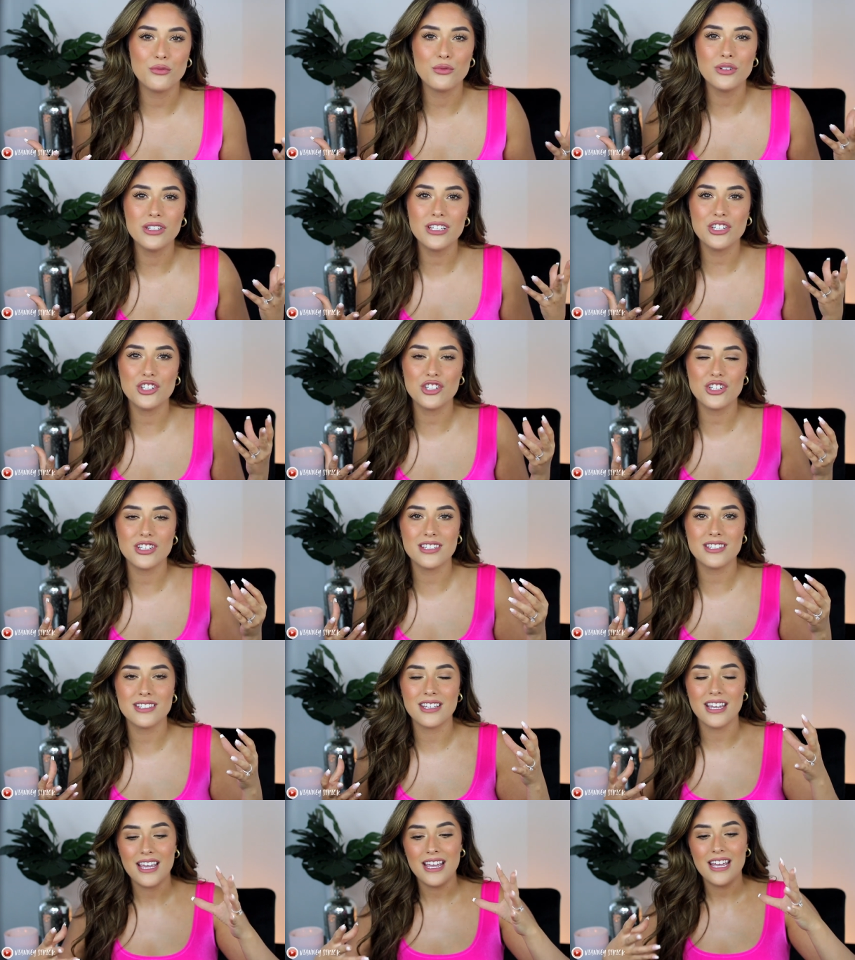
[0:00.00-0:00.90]
Really
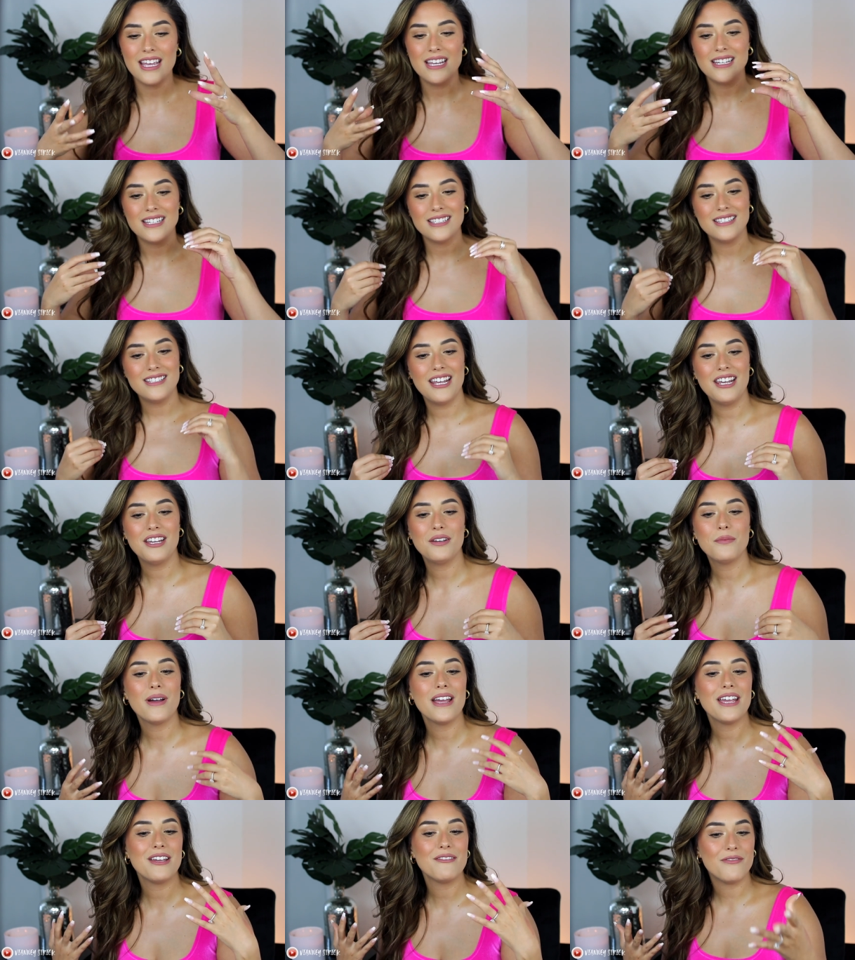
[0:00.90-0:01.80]
just take
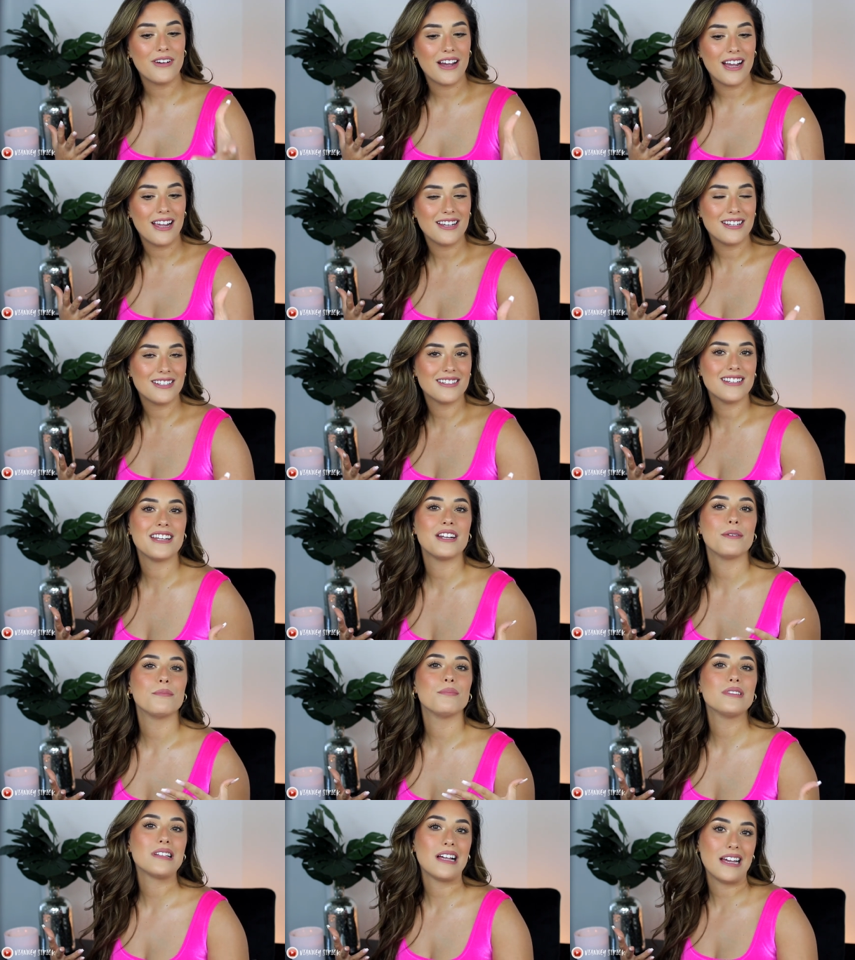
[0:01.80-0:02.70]
my advice and
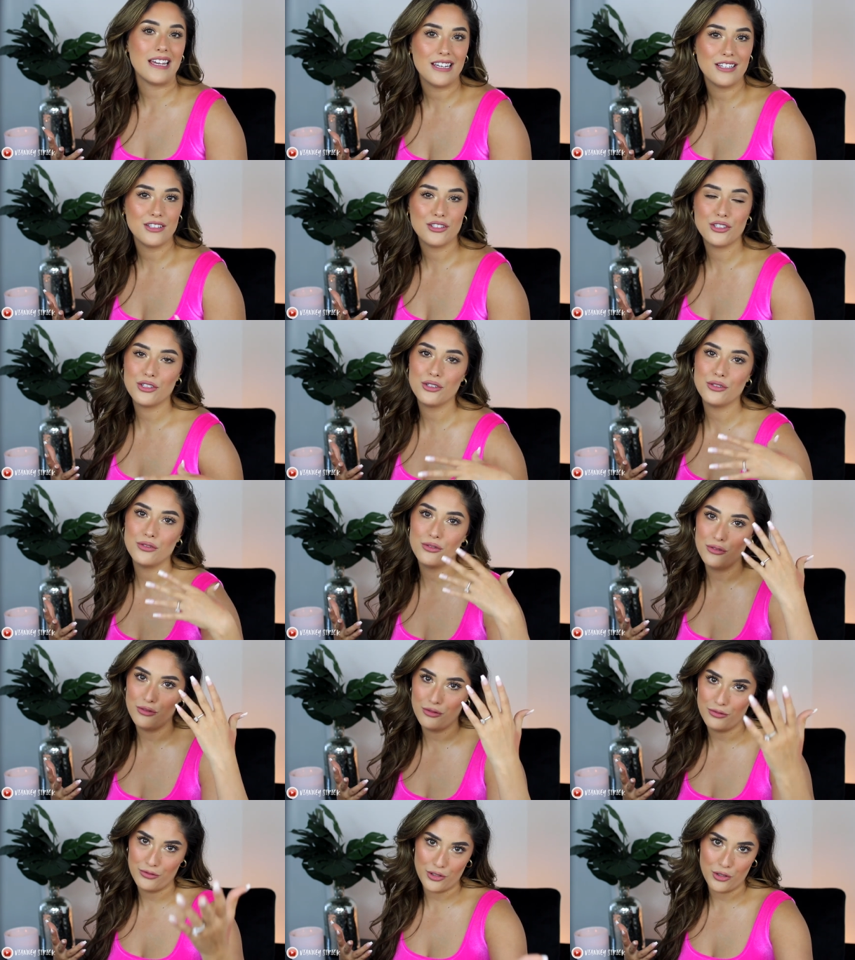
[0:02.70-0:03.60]
apply it
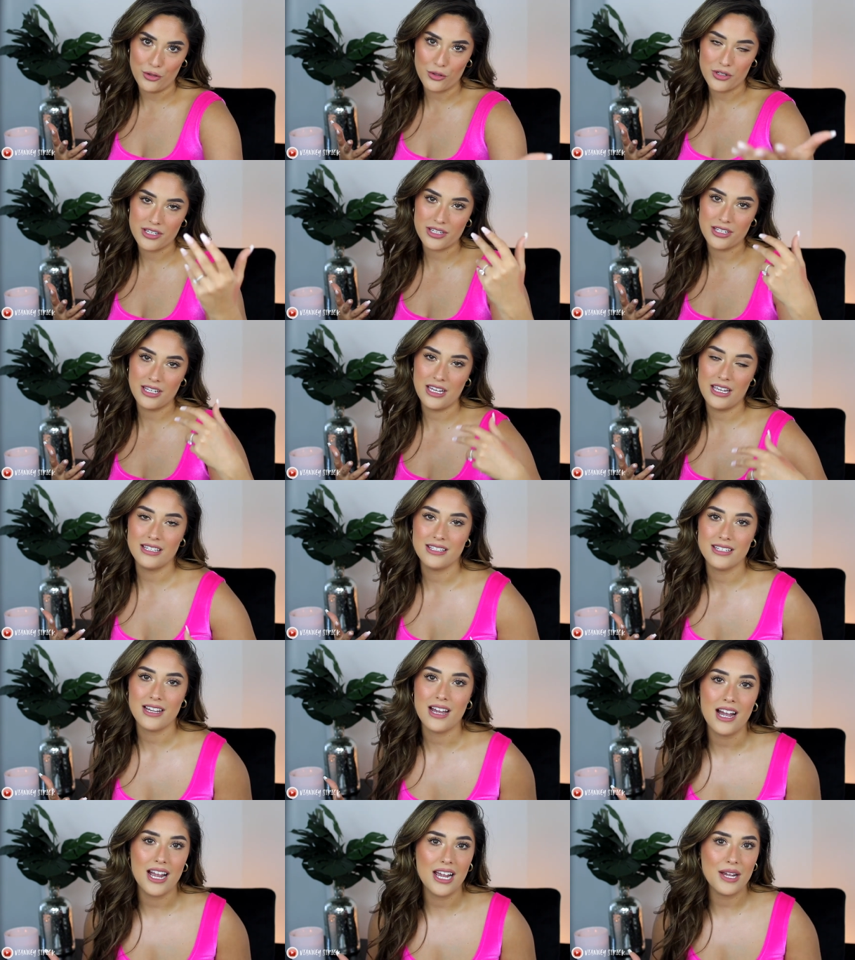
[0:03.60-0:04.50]
to your skin
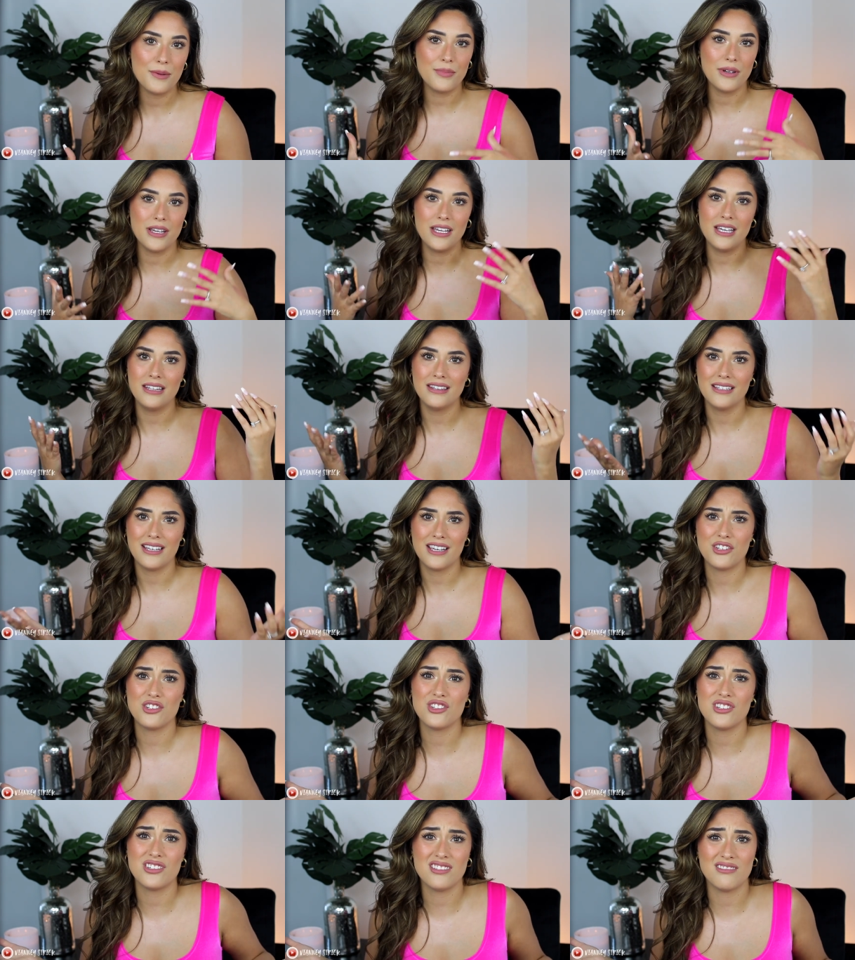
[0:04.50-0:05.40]
type and
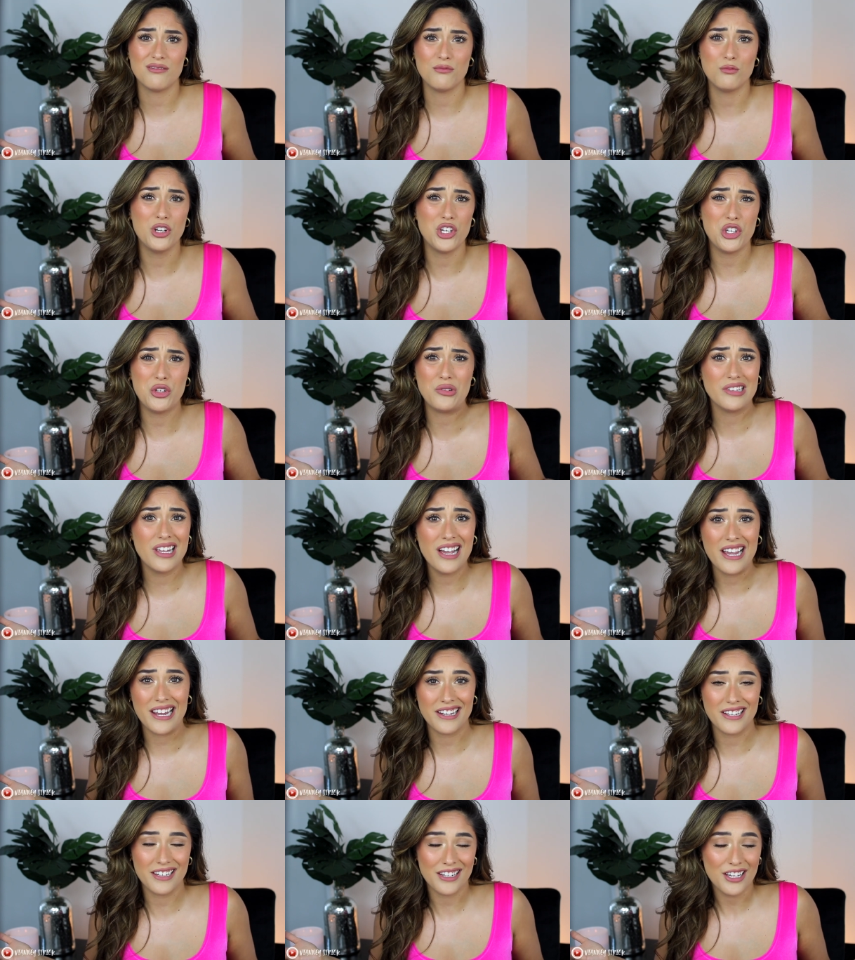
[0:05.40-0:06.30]
like just what you
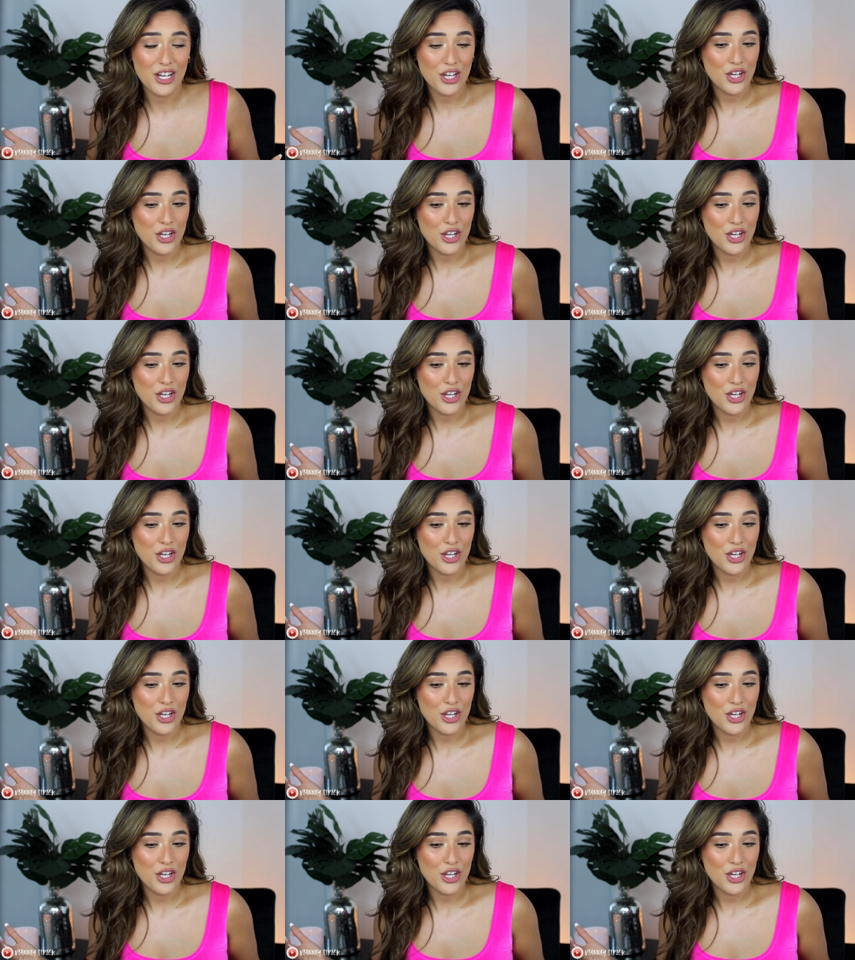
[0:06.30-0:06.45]
like.